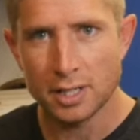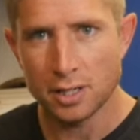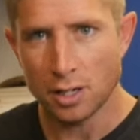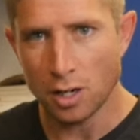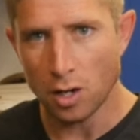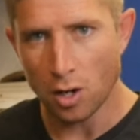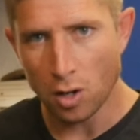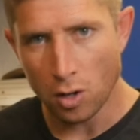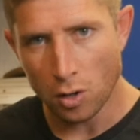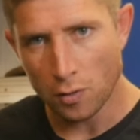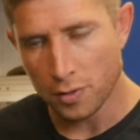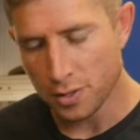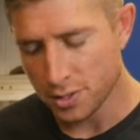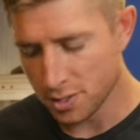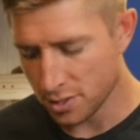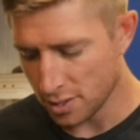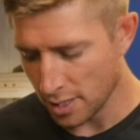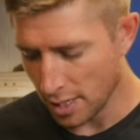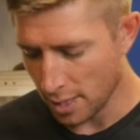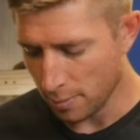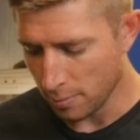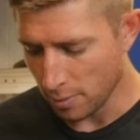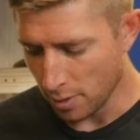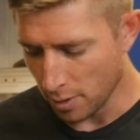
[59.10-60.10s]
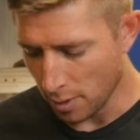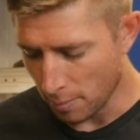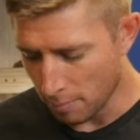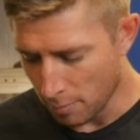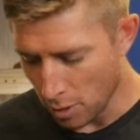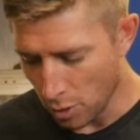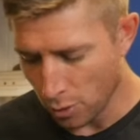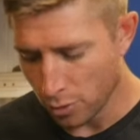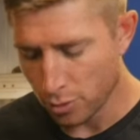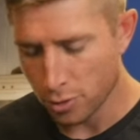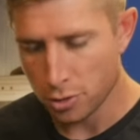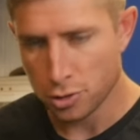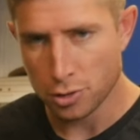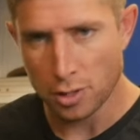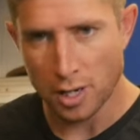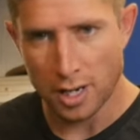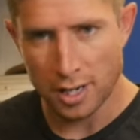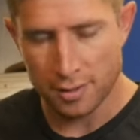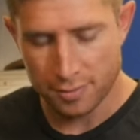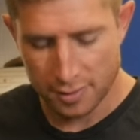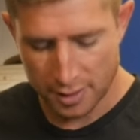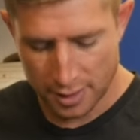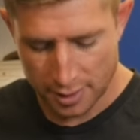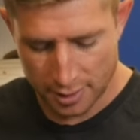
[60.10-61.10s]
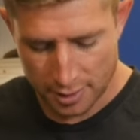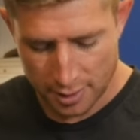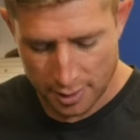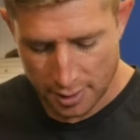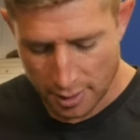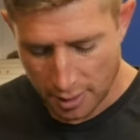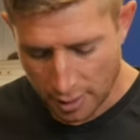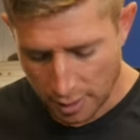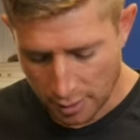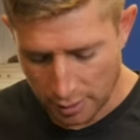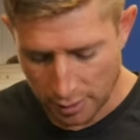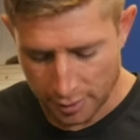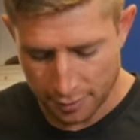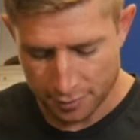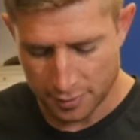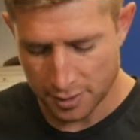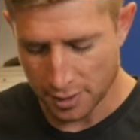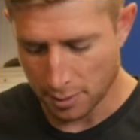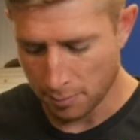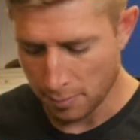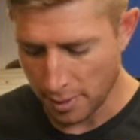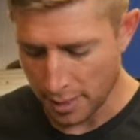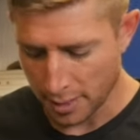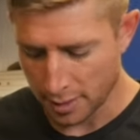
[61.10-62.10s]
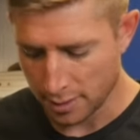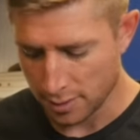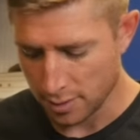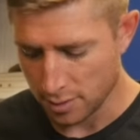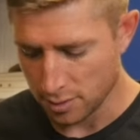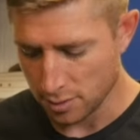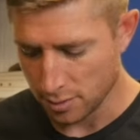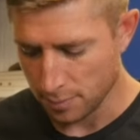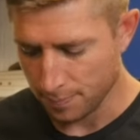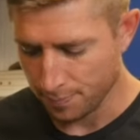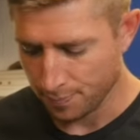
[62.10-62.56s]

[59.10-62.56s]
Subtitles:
all the same, a motor driving a lifting mechanism.